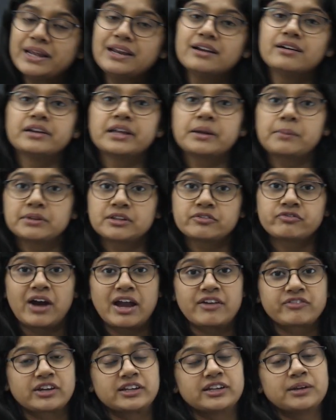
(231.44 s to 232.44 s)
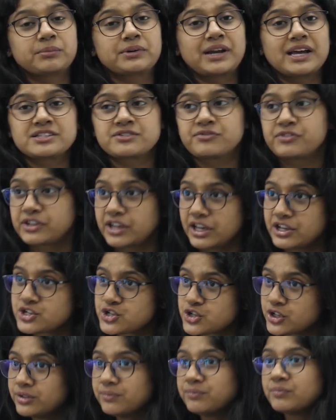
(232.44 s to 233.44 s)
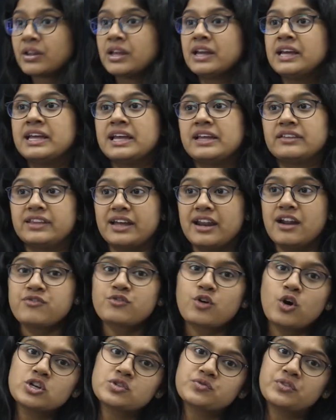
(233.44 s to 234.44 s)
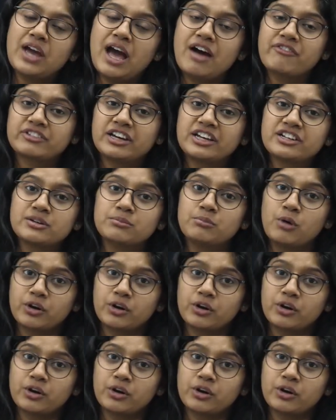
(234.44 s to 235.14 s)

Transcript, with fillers: be learning about the 5 kingdom classification. Then of course we have kingdom